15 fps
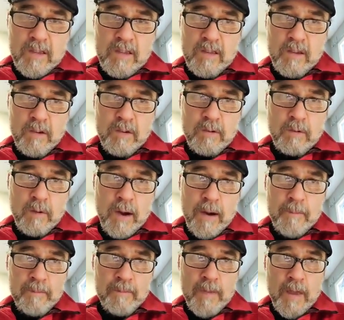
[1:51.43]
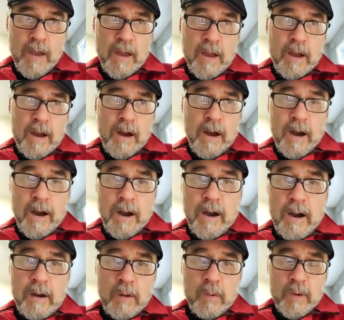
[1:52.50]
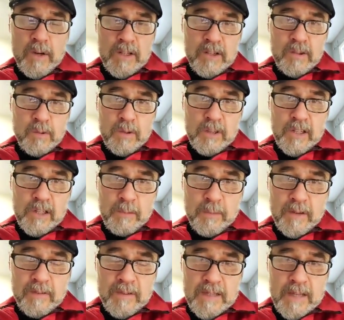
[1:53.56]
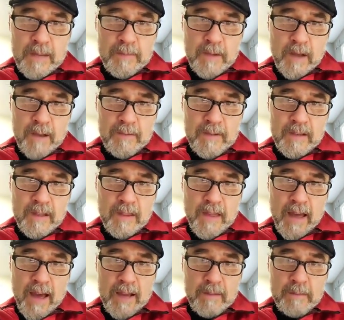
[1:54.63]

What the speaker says: So we're going to do a little bit of a deep dive into that.